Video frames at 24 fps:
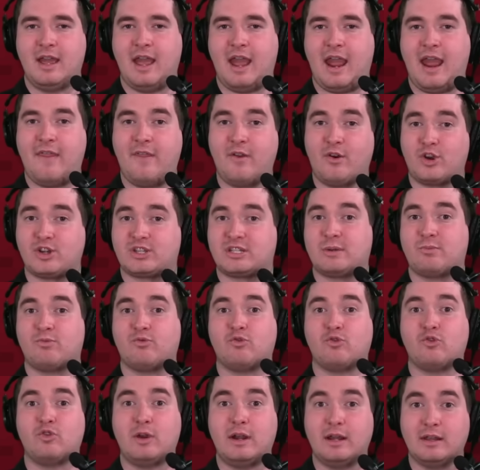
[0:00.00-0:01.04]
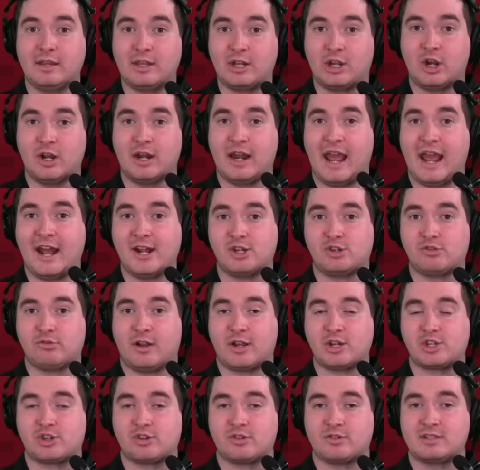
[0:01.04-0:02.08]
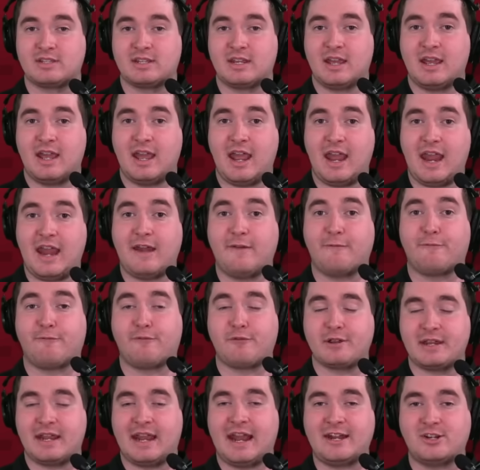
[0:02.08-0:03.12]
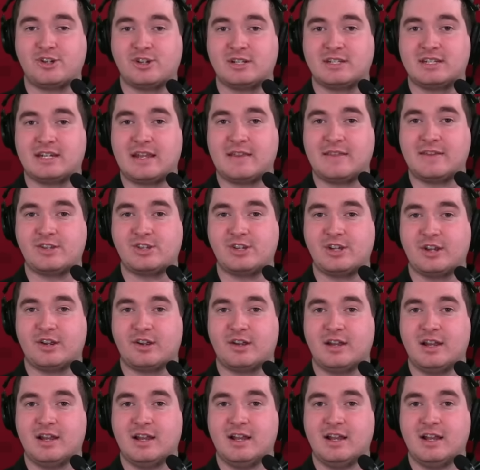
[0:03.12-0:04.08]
And there are some really good edge rushers in free agency this year.